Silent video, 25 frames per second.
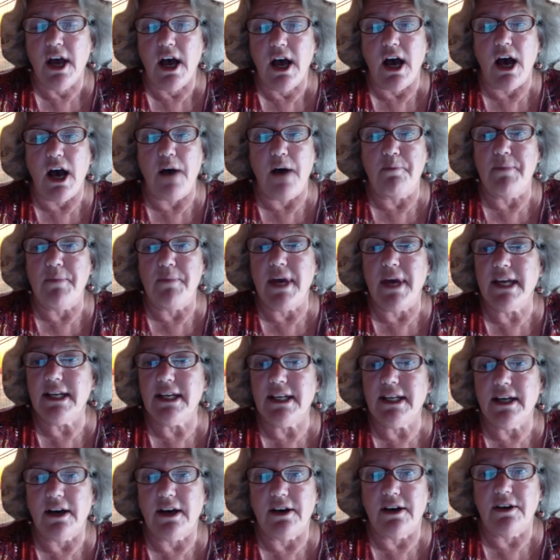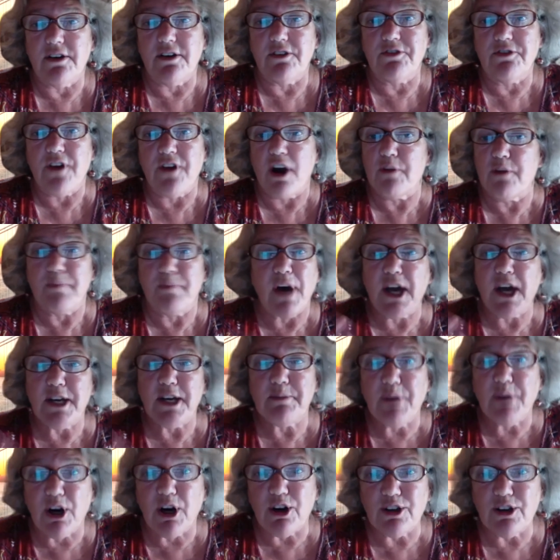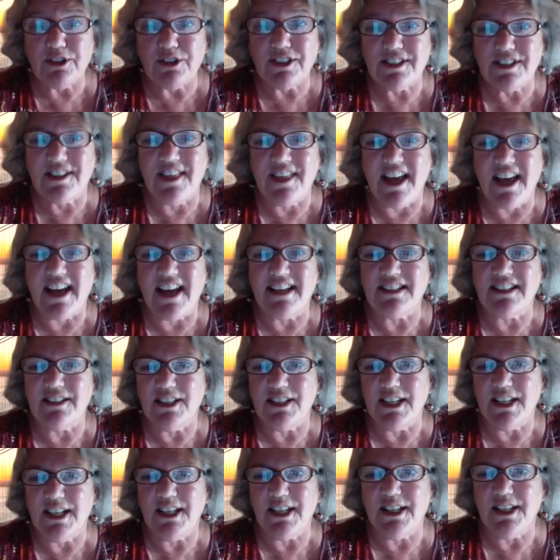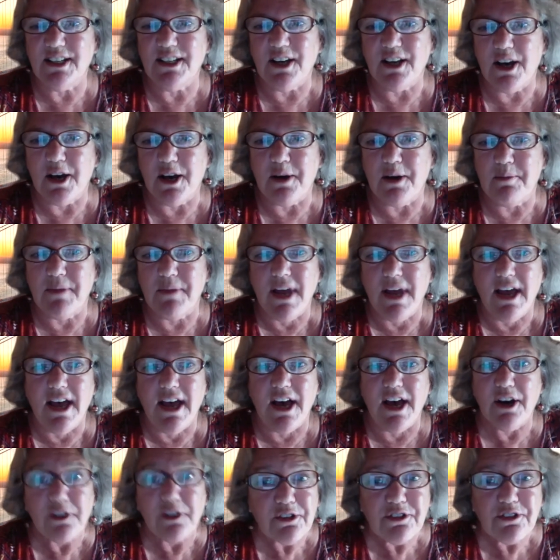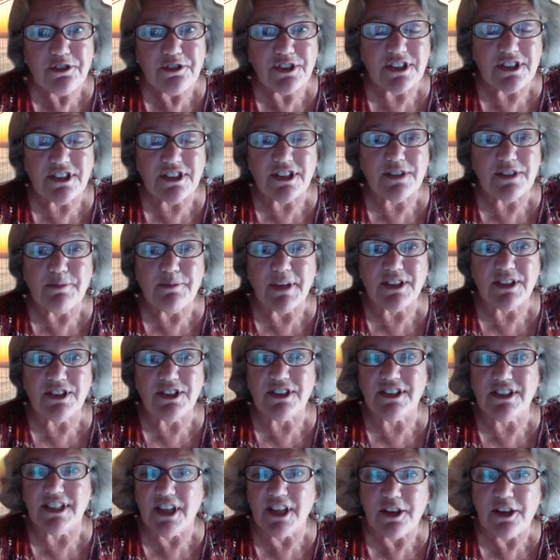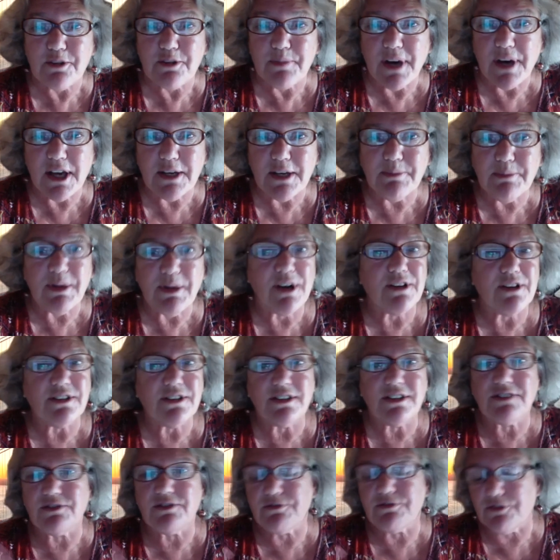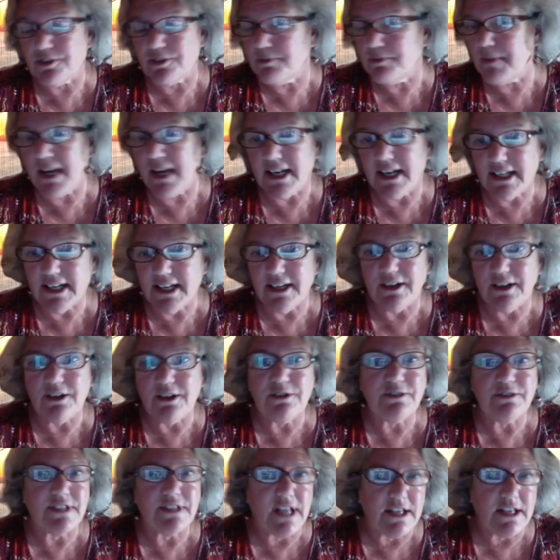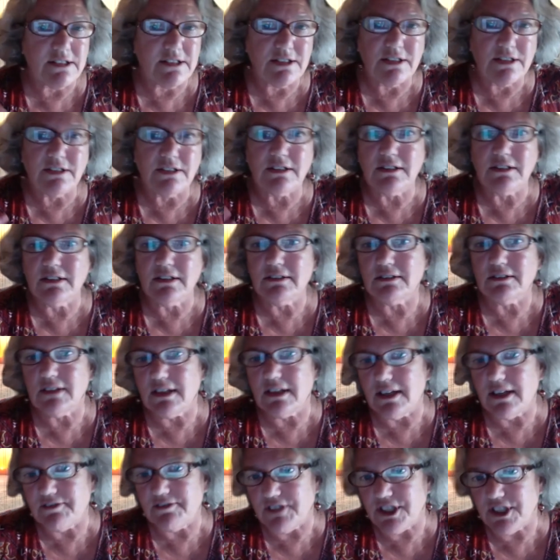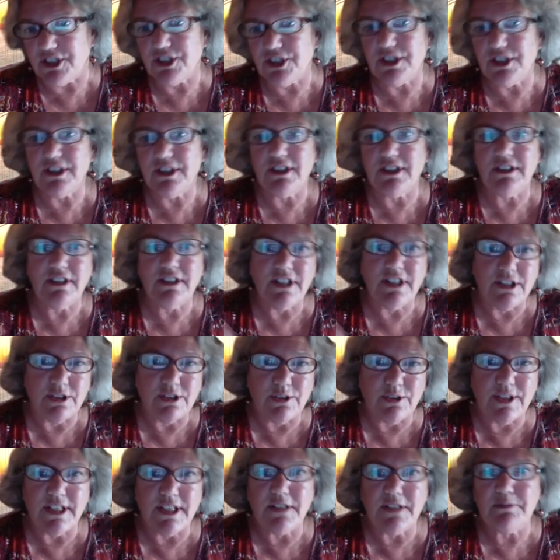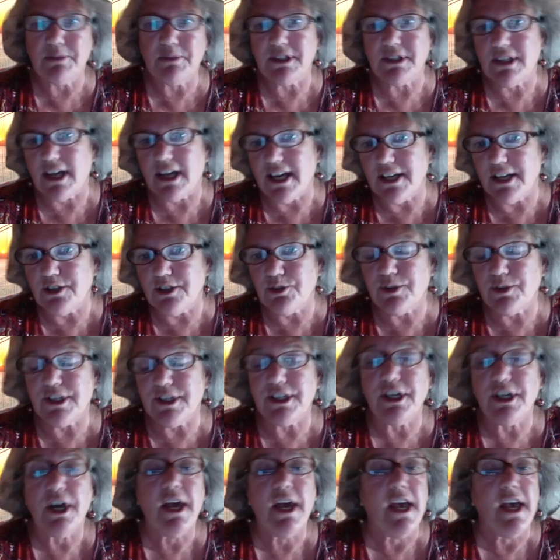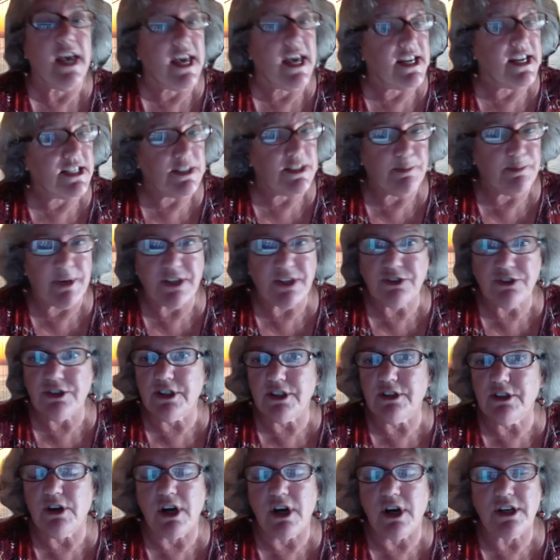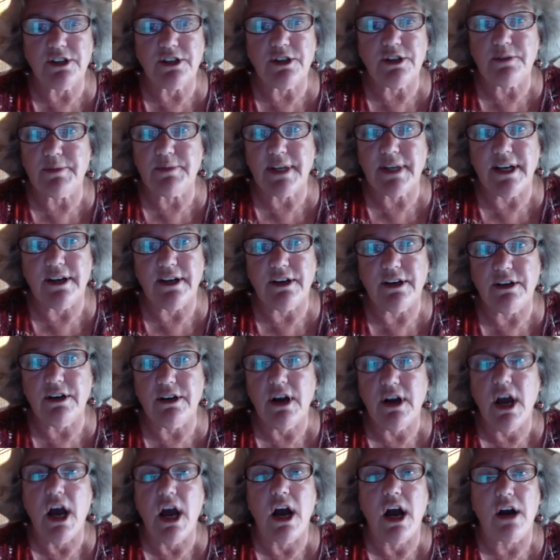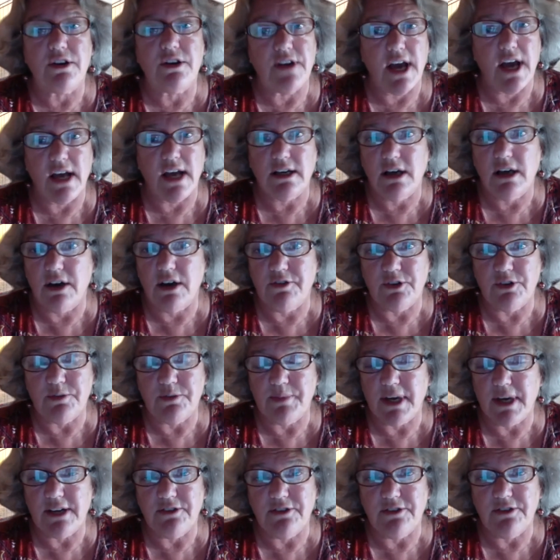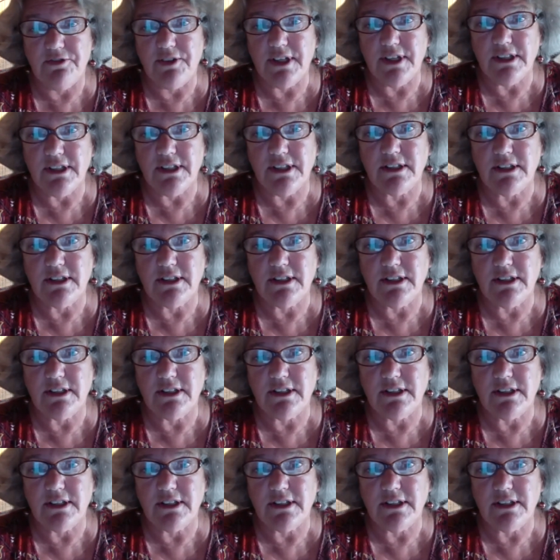many of our body parts that need health just as much as the other body parts. For Medicare, dental, vision, hearing, podiatry, and especially long-term care are not covered benefits.